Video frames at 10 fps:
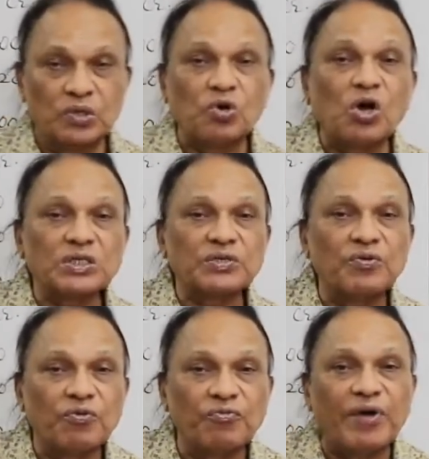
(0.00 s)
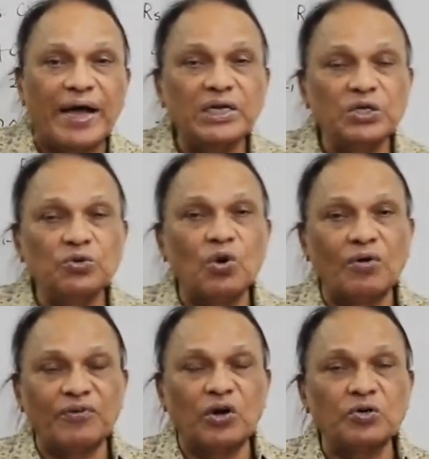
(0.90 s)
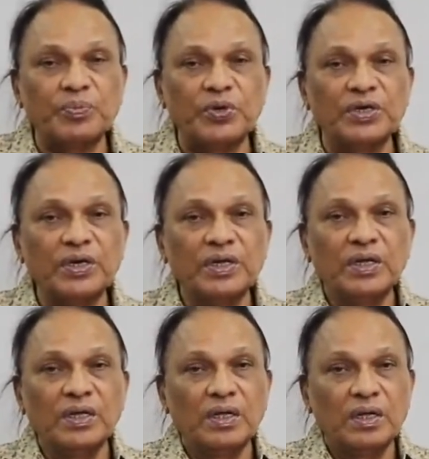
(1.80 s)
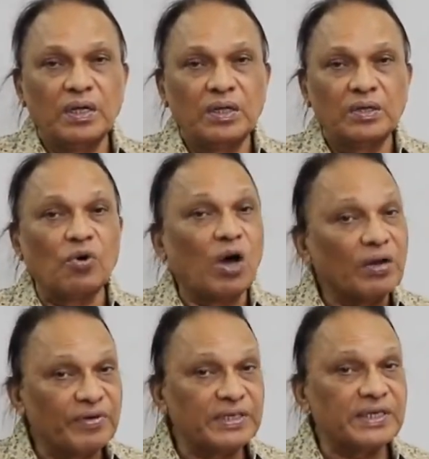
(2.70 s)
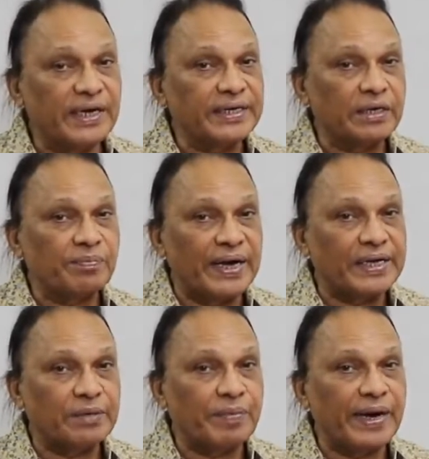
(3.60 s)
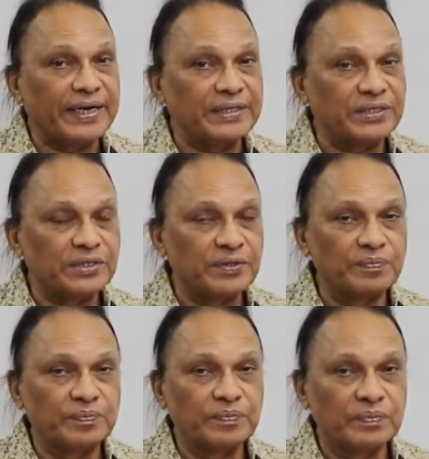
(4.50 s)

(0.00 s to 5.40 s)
gross value of output you always get at market price